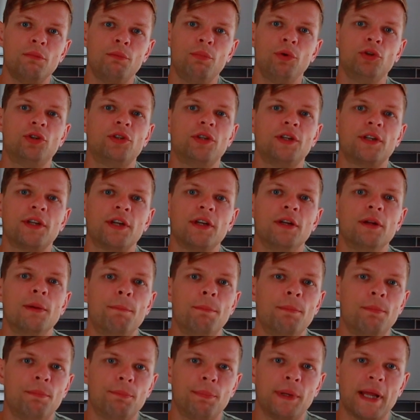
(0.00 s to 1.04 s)
put it in the
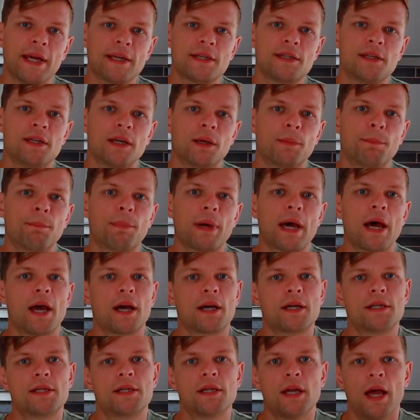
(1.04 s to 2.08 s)
plastic
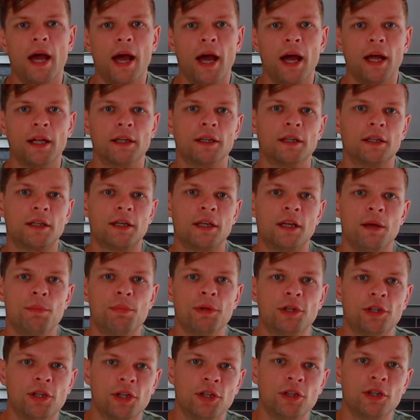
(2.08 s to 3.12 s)
bags and keep
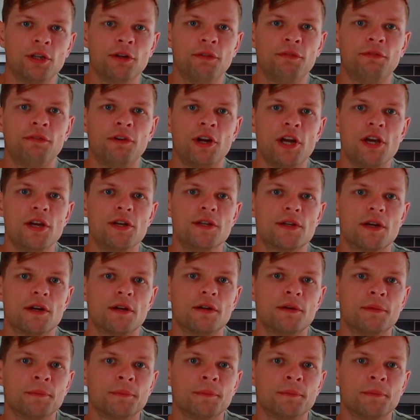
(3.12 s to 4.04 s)
it in the freezer.